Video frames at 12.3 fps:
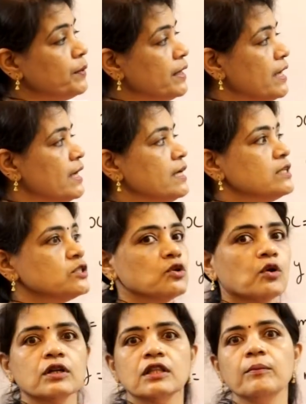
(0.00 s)
P is
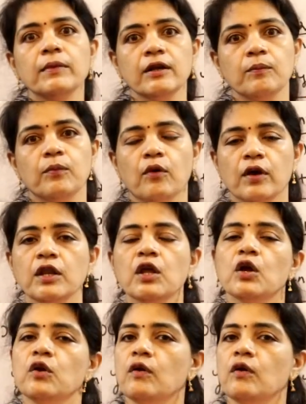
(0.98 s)
not the midpoint,